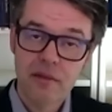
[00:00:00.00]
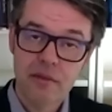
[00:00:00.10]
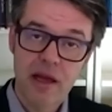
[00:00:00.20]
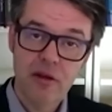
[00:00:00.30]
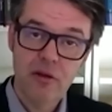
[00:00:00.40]

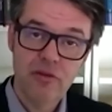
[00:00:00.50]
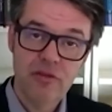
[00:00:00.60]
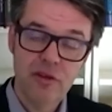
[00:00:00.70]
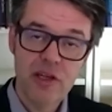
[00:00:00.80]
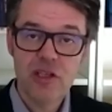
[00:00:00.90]
uh,
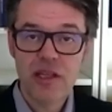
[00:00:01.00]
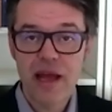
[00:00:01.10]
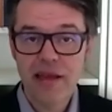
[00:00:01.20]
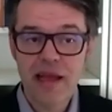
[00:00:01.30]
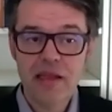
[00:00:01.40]
confederation
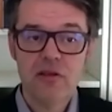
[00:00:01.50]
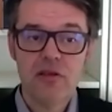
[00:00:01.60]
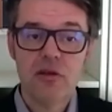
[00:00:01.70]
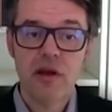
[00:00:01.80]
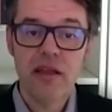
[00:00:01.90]
and
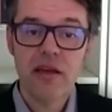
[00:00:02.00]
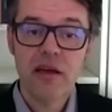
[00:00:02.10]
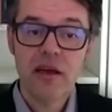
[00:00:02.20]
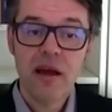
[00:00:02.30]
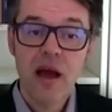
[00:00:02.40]
cantons together,
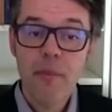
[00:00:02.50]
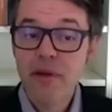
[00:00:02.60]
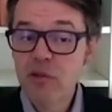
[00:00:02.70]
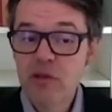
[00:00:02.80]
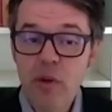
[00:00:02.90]

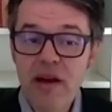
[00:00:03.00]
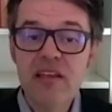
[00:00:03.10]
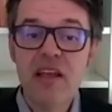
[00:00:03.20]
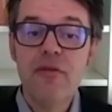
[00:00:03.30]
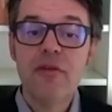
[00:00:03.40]
but with very
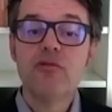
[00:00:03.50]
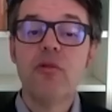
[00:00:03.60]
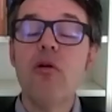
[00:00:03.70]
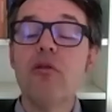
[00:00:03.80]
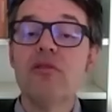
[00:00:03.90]
different
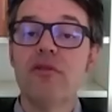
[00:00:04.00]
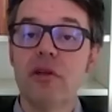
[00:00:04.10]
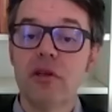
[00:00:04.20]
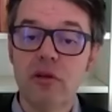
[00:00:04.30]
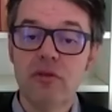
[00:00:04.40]
roles for
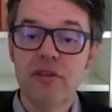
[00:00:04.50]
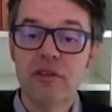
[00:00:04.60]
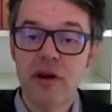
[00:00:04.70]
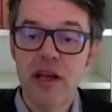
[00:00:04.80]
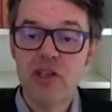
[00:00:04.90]
the
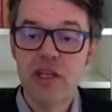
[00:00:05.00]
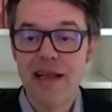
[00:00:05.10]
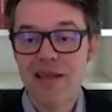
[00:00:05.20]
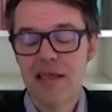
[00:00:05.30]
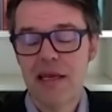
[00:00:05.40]
confederation
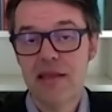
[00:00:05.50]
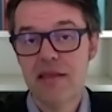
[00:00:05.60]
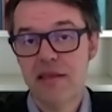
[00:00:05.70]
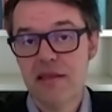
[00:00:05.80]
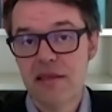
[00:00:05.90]
and the
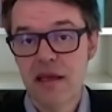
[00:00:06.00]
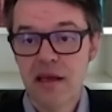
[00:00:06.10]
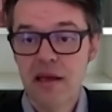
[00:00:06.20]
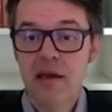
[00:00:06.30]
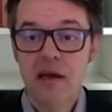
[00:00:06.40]
cantons.
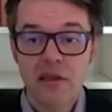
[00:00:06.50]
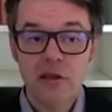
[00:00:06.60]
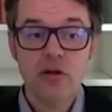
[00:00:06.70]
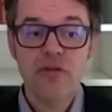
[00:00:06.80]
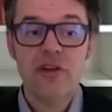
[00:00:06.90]
The
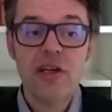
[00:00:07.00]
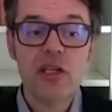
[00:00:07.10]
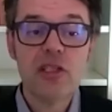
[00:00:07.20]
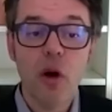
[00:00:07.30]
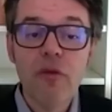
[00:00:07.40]
confederation
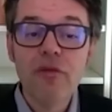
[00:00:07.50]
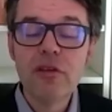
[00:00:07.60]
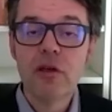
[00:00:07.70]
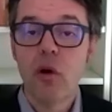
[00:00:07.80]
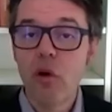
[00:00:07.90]
is often the
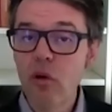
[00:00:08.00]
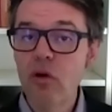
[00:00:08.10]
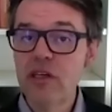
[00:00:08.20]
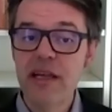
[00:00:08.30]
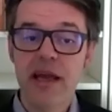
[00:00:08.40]

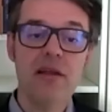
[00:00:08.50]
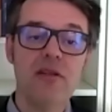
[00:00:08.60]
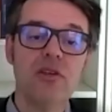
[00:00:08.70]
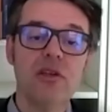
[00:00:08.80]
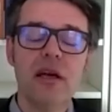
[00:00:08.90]

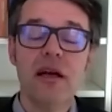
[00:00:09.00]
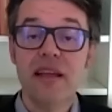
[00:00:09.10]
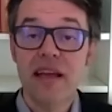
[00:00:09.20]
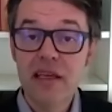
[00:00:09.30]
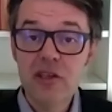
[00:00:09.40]
coordinator,
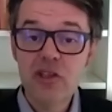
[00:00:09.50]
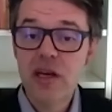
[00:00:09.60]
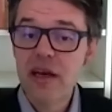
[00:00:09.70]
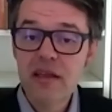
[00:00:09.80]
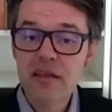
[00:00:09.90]
the
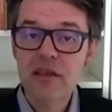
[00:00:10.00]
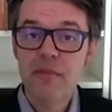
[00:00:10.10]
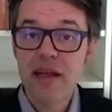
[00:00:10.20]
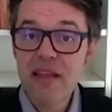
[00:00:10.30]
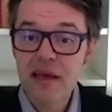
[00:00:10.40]
initiator, the
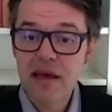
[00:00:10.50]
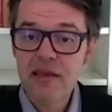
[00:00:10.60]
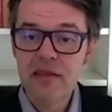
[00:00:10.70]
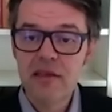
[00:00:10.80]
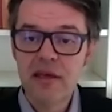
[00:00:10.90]

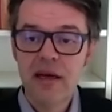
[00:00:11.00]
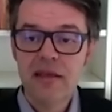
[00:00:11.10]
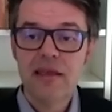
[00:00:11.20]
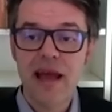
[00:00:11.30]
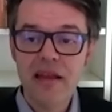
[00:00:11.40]
mediator.
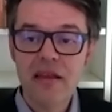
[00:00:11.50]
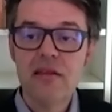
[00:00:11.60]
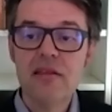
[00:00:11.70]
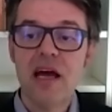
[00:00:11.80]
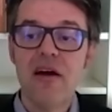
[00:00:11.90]
The
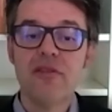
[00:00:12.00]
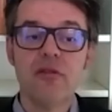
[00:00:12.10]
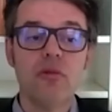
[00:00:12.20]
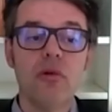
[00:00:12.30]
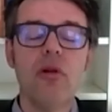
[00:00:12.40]
cantons have the
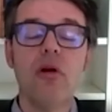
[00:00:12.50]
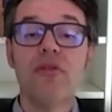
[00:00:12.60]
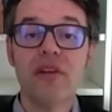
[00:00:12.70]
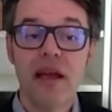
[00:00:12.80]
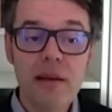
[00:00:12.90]
role of
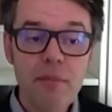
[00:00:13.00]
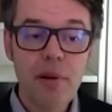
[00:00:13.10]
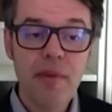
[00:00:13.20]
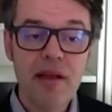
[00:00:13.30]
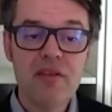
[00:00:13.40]
the
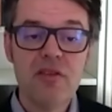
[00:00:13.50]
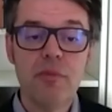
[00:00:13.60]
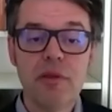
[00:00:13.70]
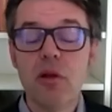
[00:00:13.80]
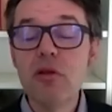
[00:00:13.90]
implementer,
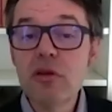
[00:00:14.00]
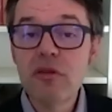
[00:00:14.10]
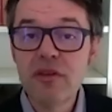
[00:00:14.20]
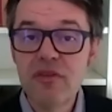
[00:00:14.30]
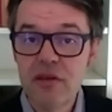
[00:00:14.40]
but also of
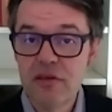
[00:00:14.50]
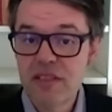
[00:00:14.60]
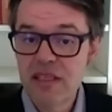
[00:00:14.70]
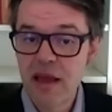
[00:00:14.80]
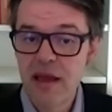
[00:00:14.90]
the
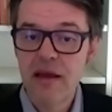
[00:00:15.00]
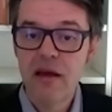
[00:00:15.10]
financier.